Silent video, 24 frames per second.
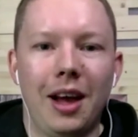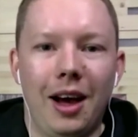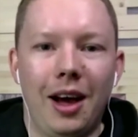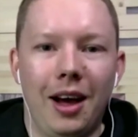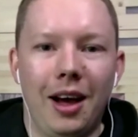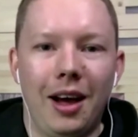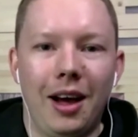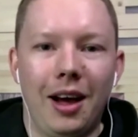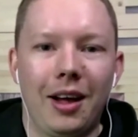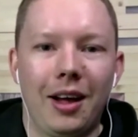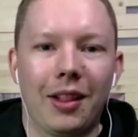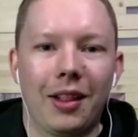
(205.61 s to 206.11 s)

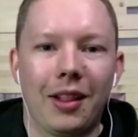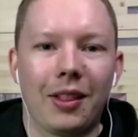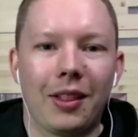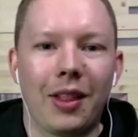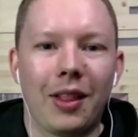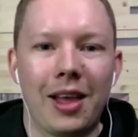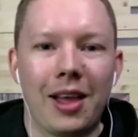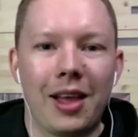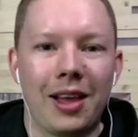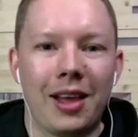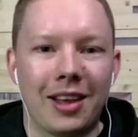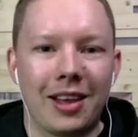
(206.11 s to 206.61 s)
uh,
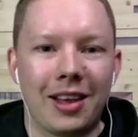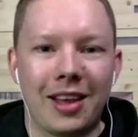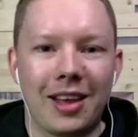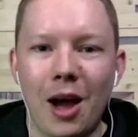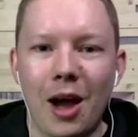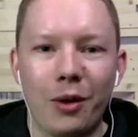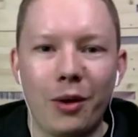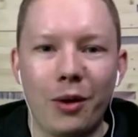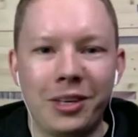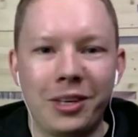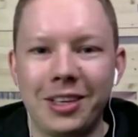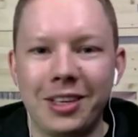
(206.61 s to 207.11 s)
like an
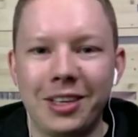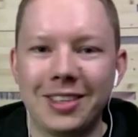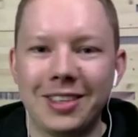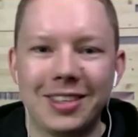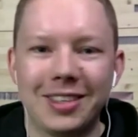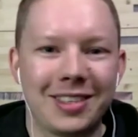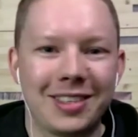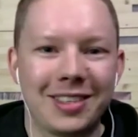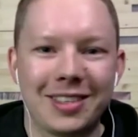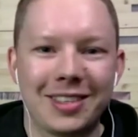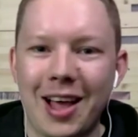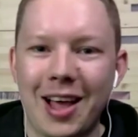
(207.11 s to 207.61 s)

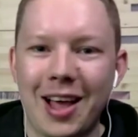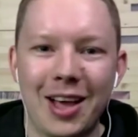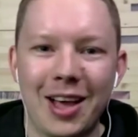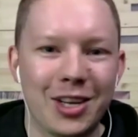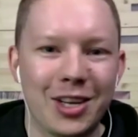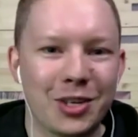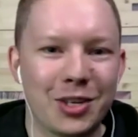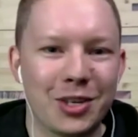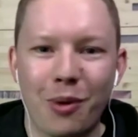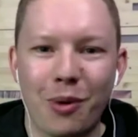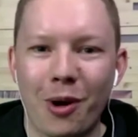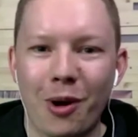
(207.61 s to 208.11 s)
accountant
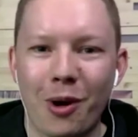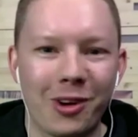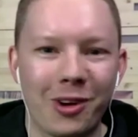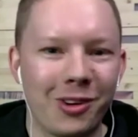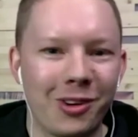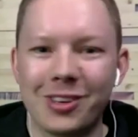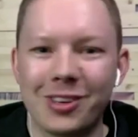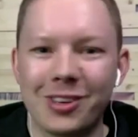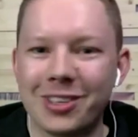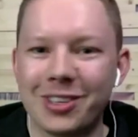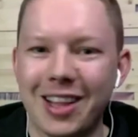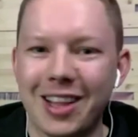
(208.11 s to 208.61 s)
slash
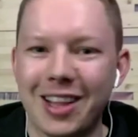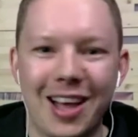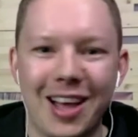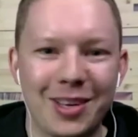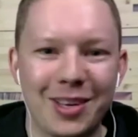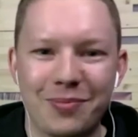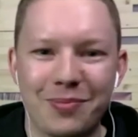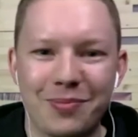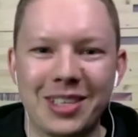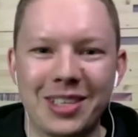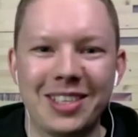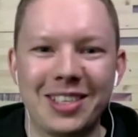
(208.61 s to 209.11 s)
marketer
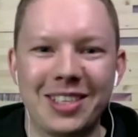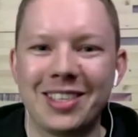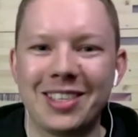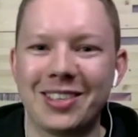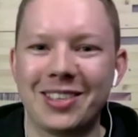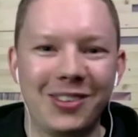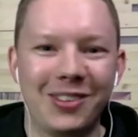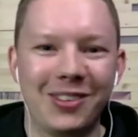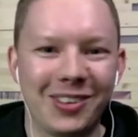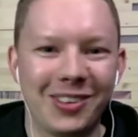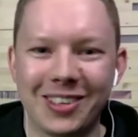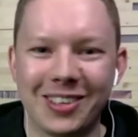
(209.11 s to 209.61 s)
slash business
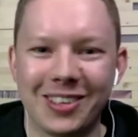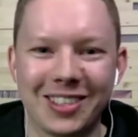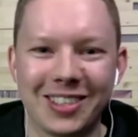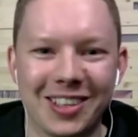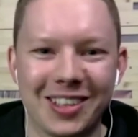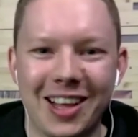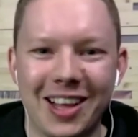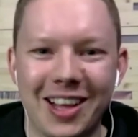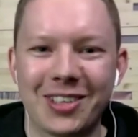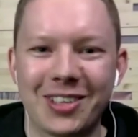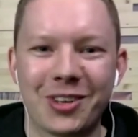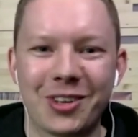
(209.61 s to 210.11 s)
owner
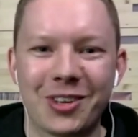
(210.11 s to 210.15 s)
slash